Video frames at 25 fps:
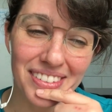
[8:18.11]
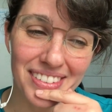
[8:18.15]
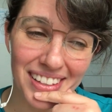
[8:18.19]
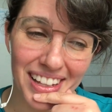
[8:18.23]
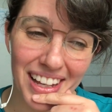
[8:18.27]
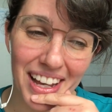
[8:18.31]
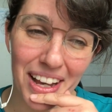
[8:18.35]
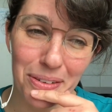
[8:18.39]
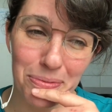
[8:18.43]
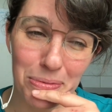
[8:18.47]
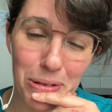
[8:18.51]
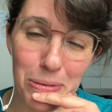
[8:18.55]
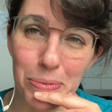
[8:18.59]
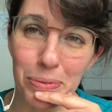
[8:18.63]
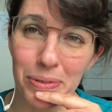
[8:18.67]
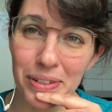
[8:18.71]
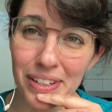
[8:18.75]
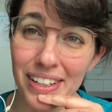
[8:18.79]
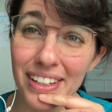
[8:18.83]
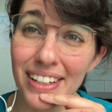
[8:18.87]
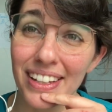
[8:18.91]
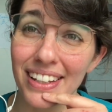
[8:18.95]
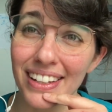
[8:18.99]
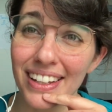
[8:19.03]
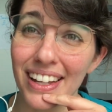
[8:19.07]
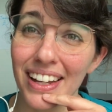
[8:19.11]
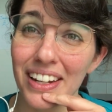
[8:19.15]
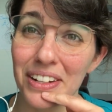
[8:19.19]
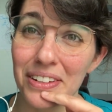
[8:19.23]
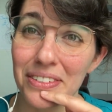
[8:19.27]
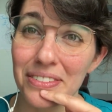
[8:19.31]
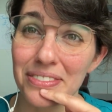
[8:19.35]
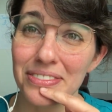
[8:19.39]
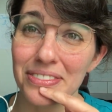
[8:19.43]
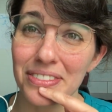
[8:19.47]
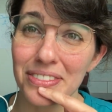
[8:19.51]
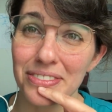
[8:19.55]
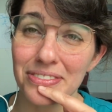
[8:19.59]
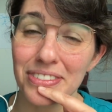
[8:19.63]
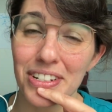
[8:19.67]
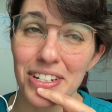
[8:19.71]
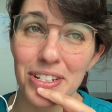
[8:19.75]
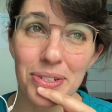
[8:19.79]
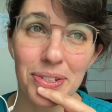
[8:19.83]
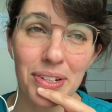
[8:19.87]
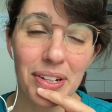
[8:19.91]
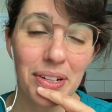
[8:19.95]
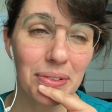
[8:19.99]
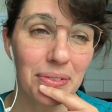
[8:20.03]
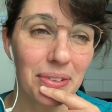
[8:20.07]
how people can get kind of
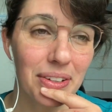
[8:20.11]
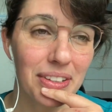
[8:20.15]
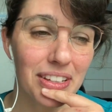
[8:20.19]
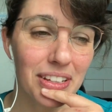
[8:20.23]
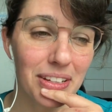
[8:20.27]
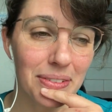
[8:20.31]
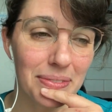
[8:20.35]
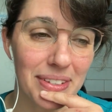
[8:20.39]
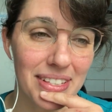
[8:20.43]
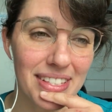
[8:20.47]
frustrated with him.